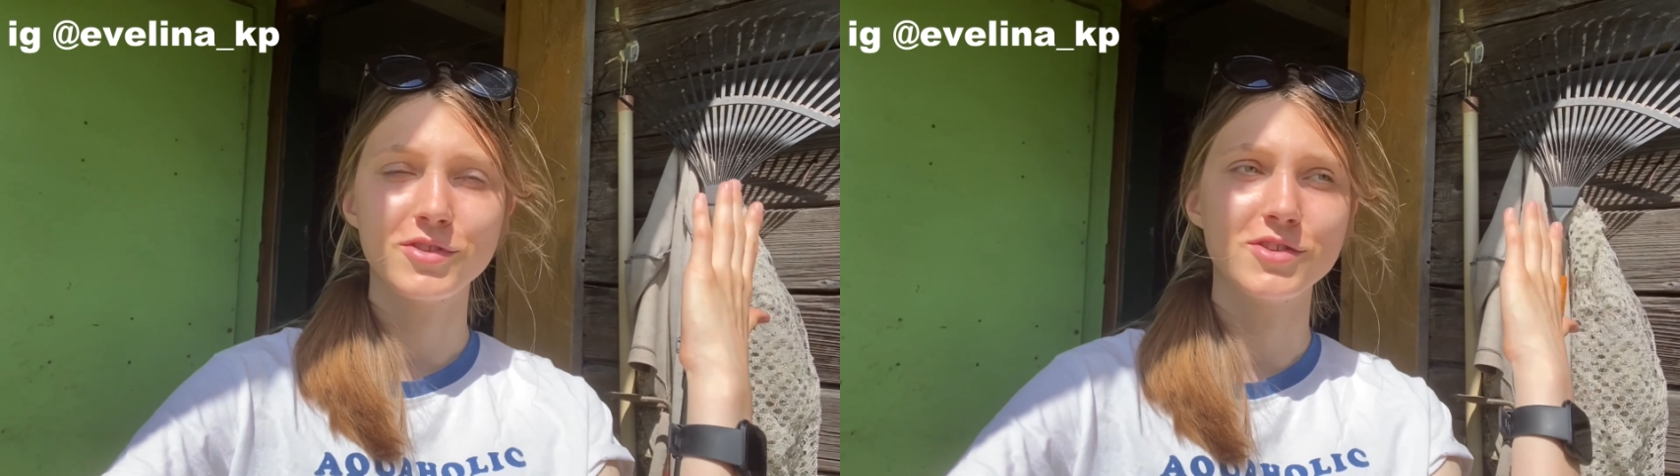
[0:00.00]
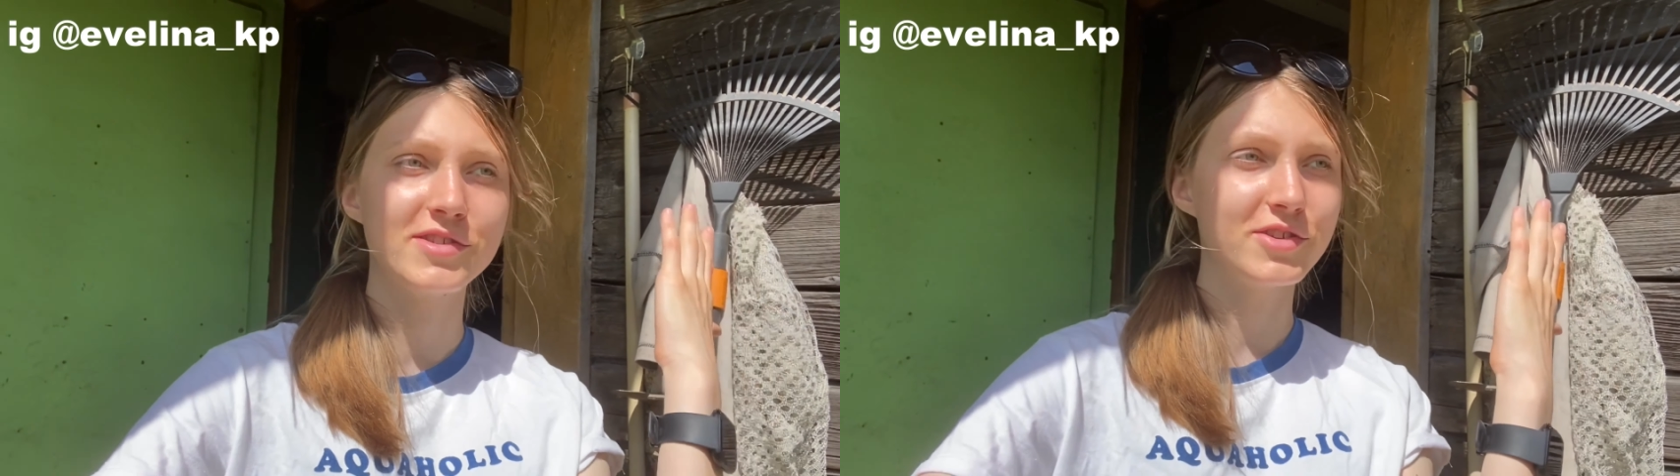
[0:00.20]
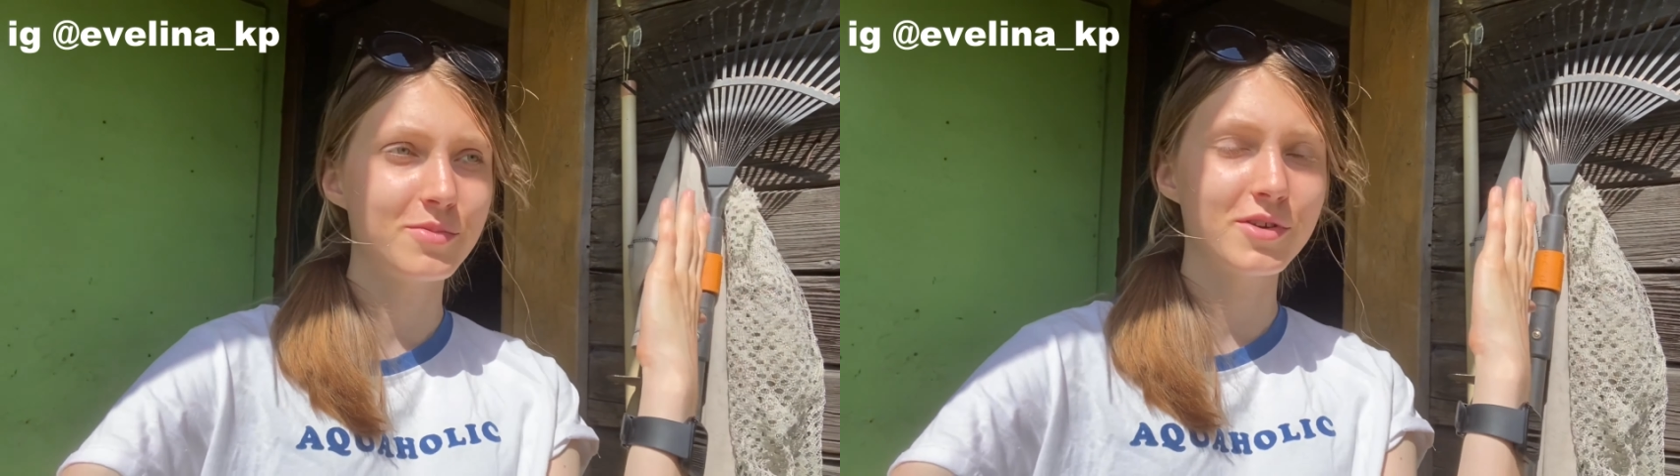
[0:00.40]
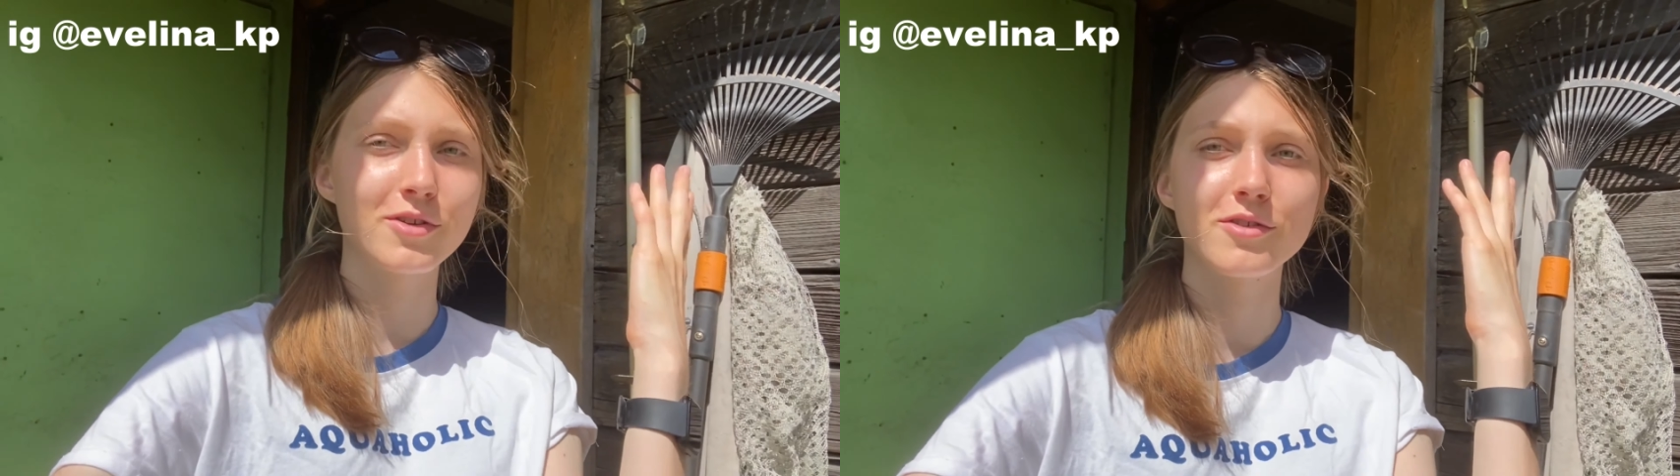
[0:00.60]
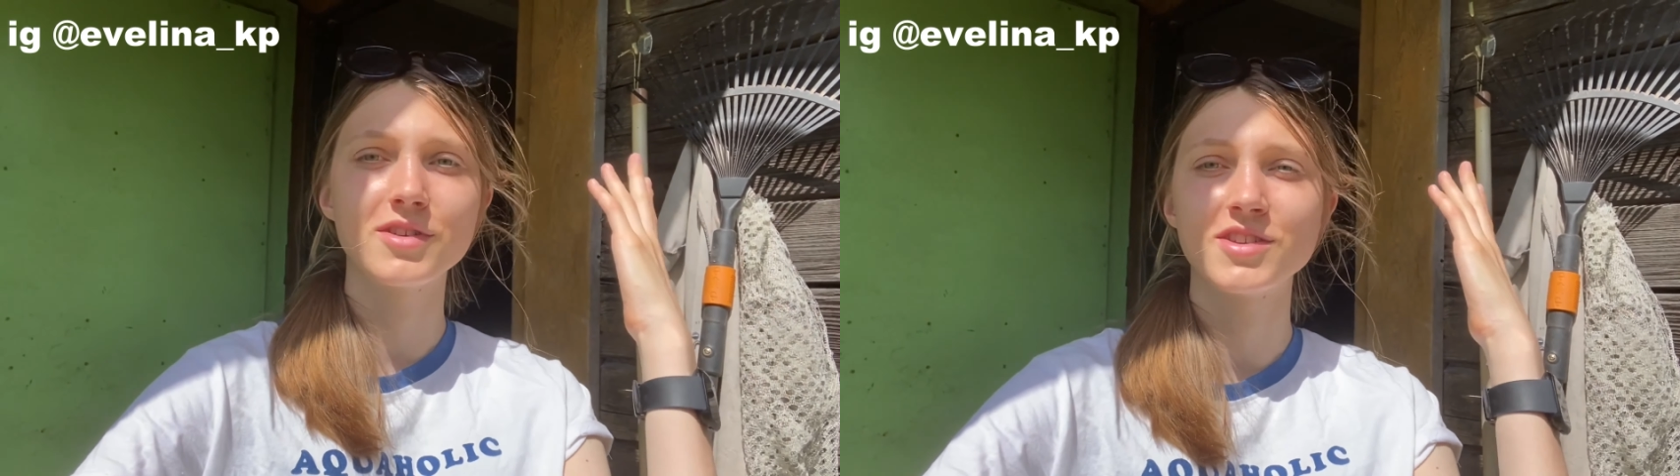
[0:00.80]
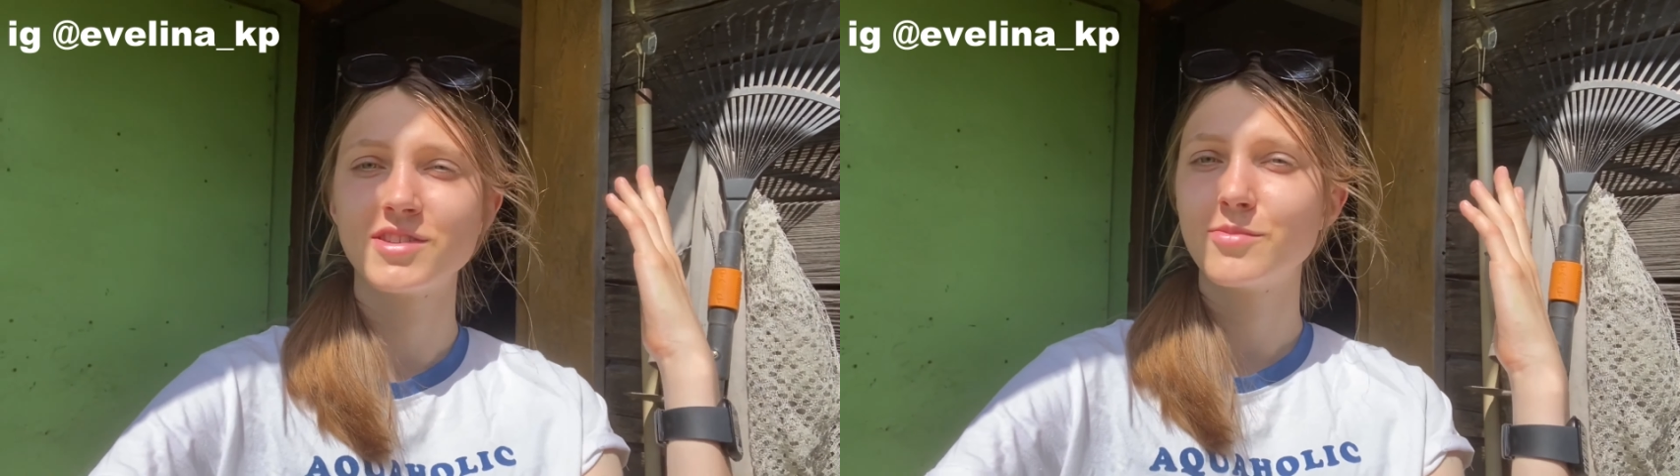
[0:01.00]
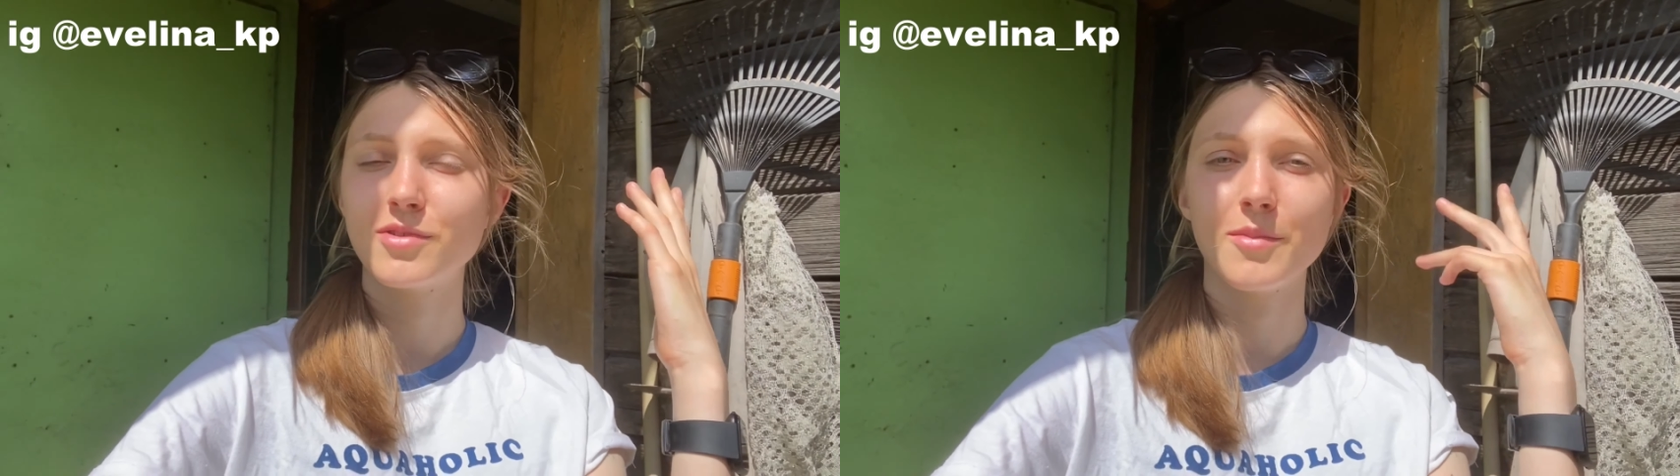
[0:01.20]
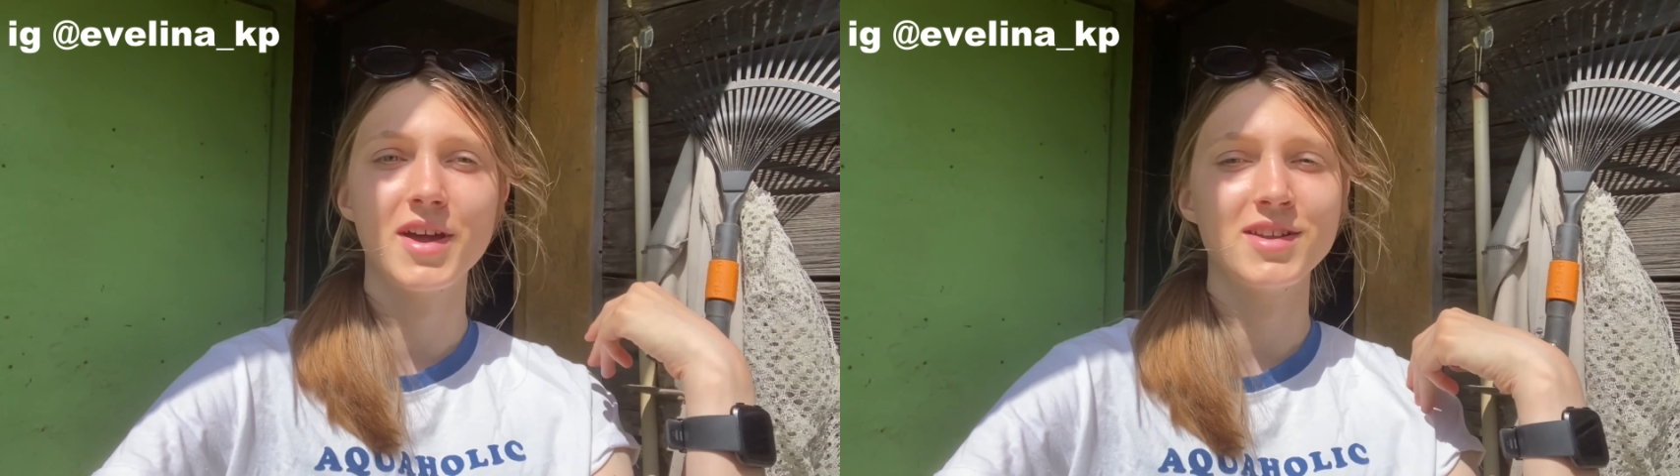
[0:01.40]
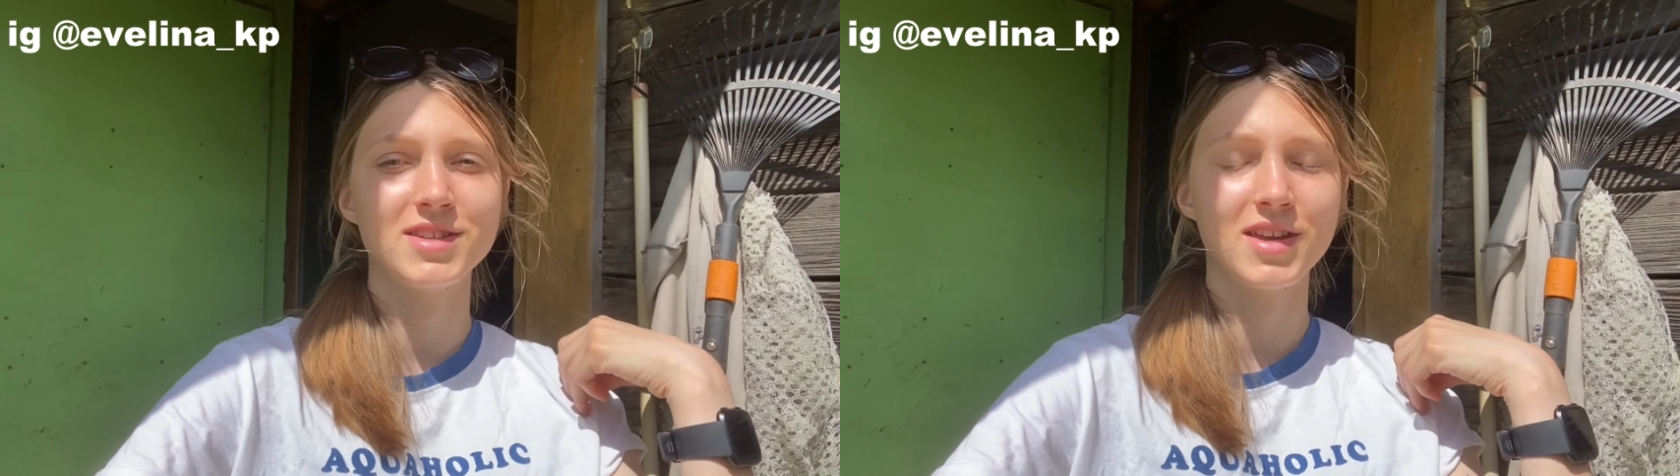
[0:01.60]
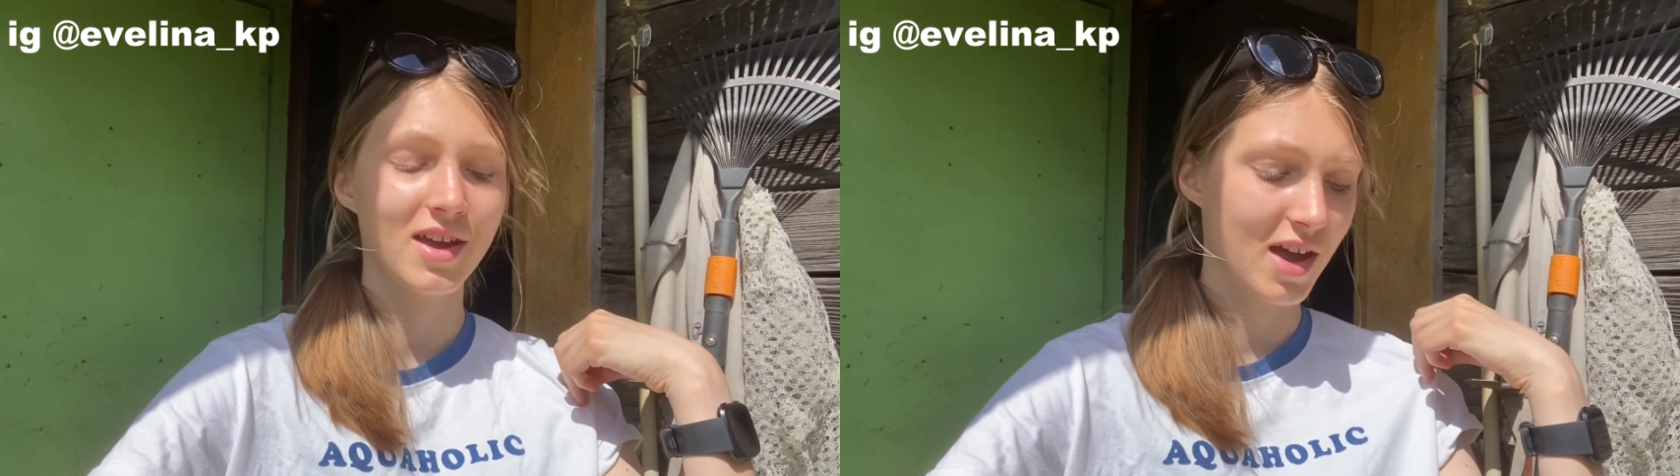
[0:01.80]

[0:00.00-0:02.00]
It's super good, it's super amazing.